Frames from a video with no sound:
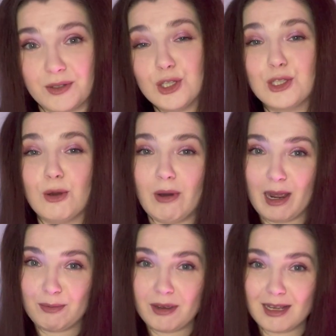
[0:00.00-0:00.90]
So
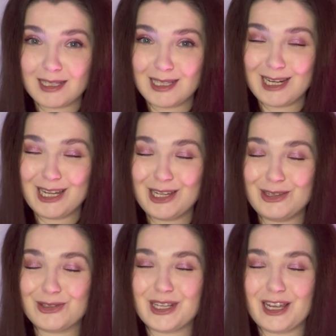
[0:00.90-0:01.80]
I personally
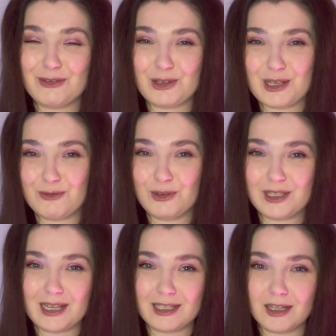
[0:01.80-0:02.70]
use head voice and
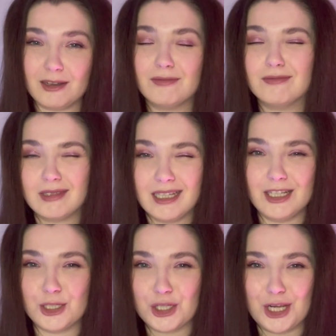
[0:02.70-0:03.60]
falsetto
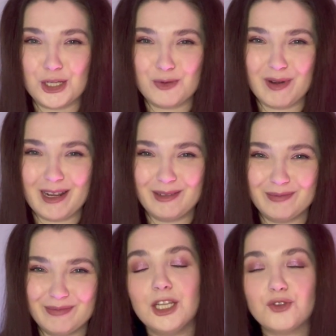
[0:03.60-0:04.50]
interchangeably.
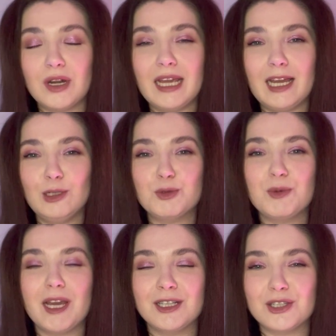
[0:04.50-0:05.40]
It really helped
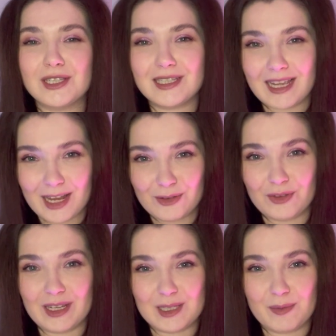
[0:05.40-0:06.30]
me understand
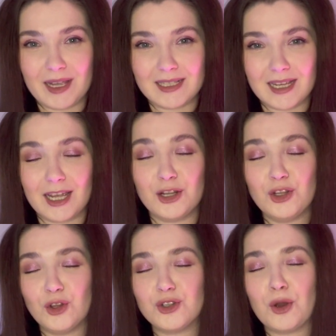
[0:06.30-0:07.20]
things better
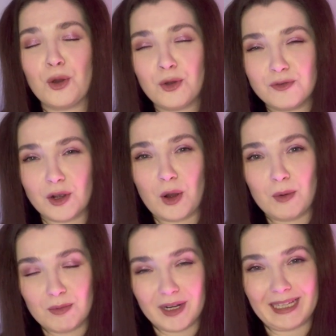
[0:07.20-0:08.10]
and not
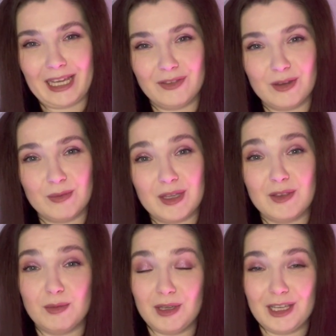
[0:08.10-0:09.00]
overcomplicate them
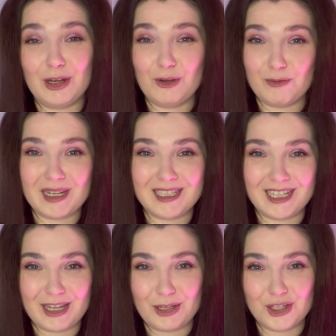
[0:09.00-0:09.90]
in the beginning of my
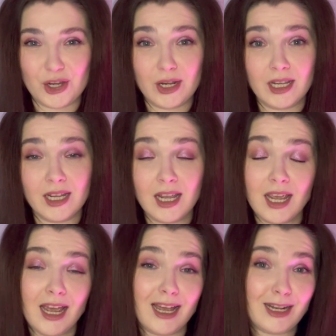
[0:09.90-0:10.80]
singing journey,
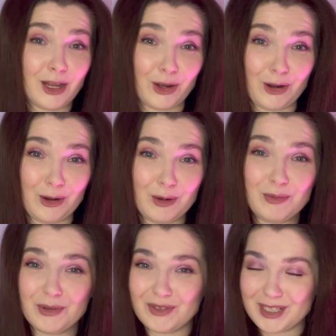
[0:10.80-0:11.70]
and I
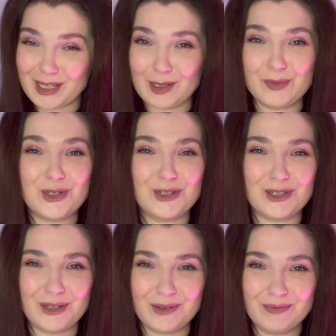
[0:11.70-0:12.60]
hope this helps you
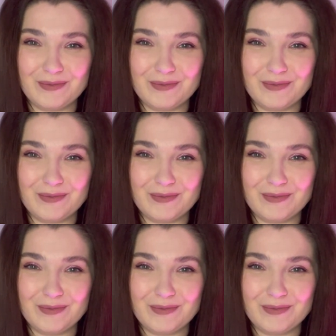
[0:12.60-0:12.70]
too.